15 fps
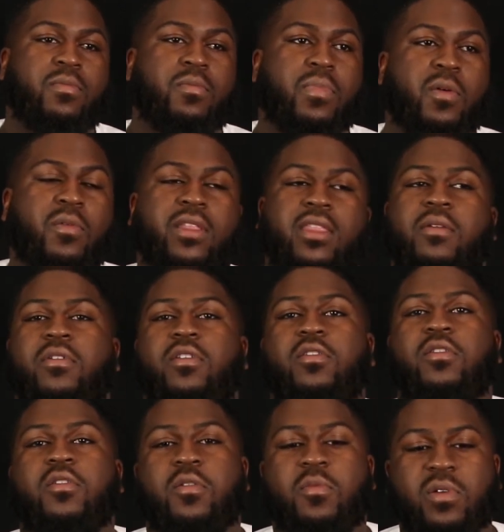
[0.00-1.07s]
But what they were
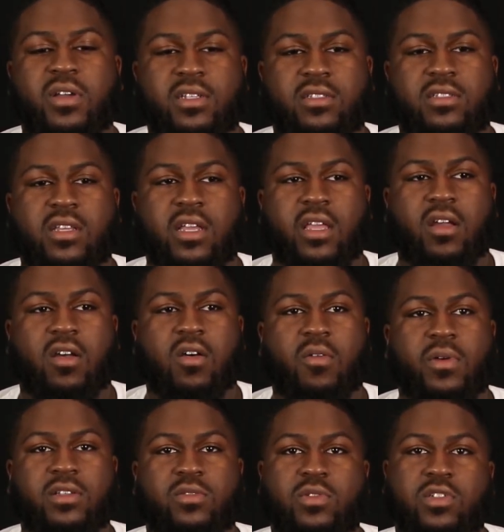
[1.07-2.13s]
doing was they
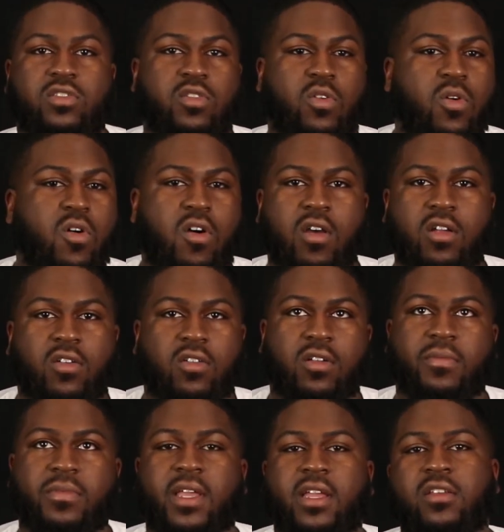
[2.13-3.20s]
always was so hard on him.
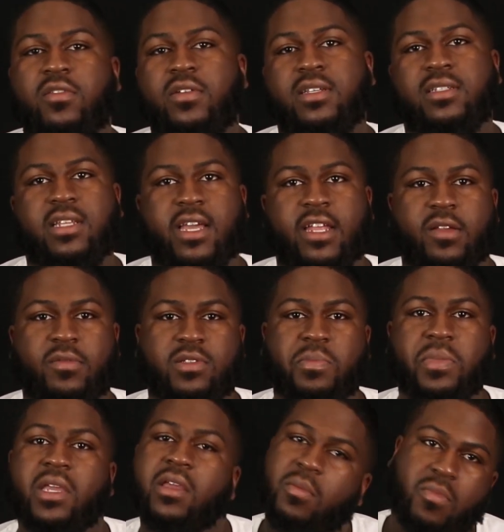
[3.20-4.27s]
They knew his daddy was
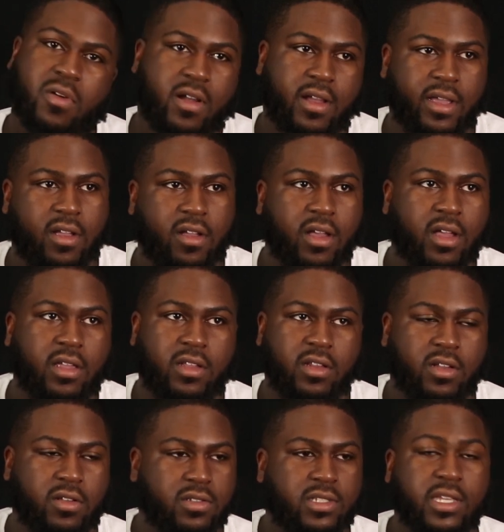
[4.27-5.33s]
Bean Bryant,
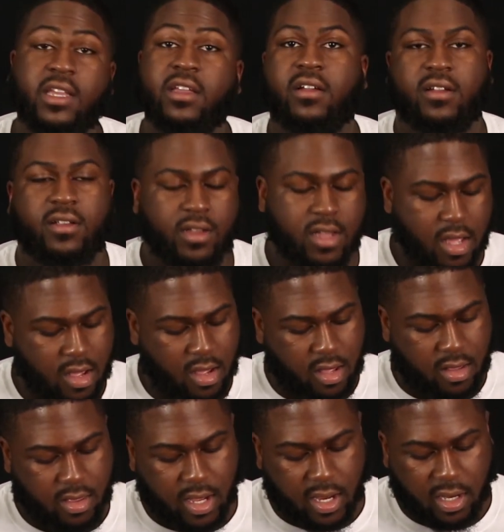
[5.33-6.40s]
senior.
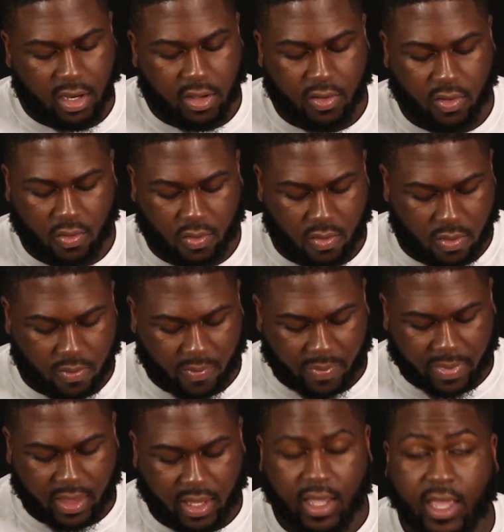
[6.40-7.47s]
They knew
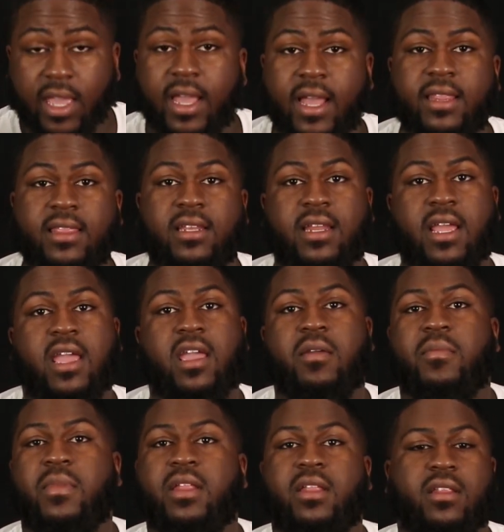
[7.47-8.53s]
he had the
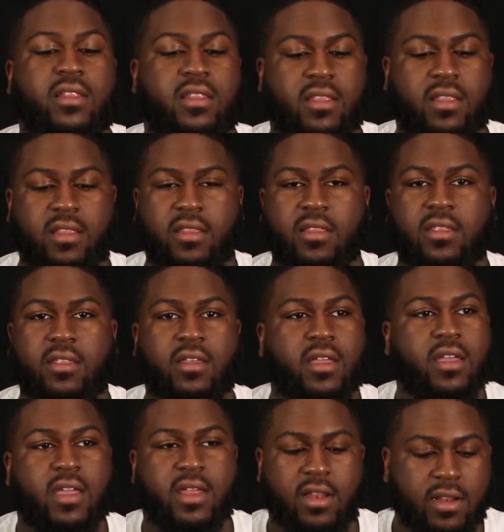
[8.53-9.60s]
name
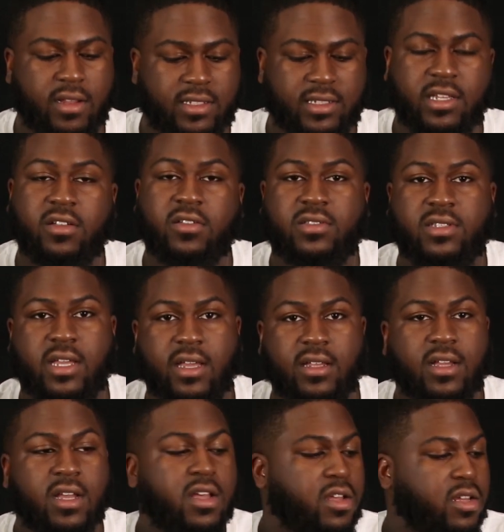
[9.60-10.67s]
and the skill set.
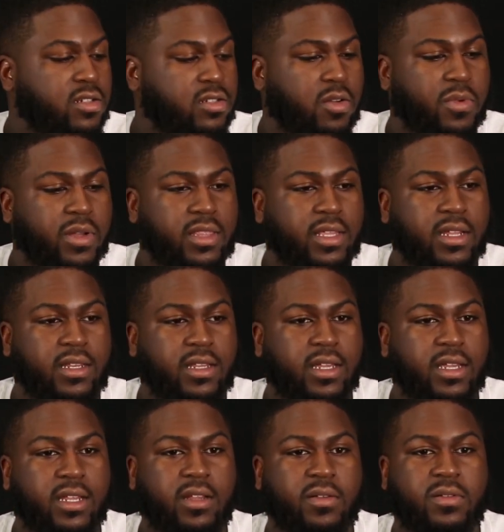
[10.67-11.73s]
So what they
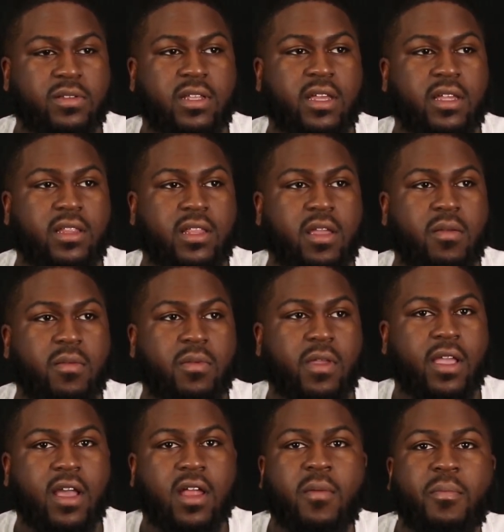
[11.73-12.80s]
did was
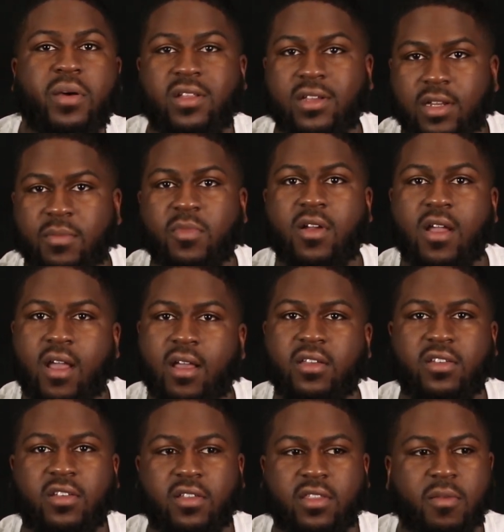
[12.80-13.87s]
they kind of bullied him
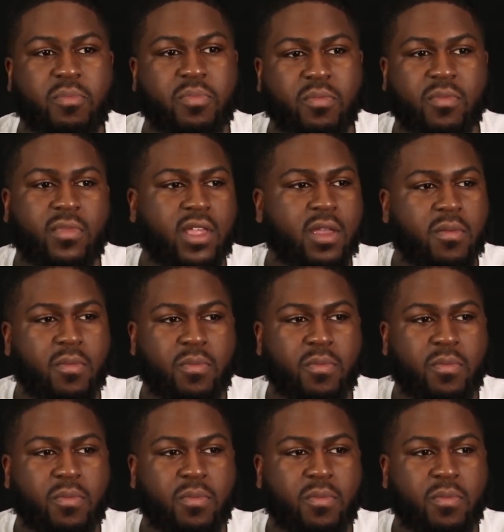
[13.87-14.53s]
around. They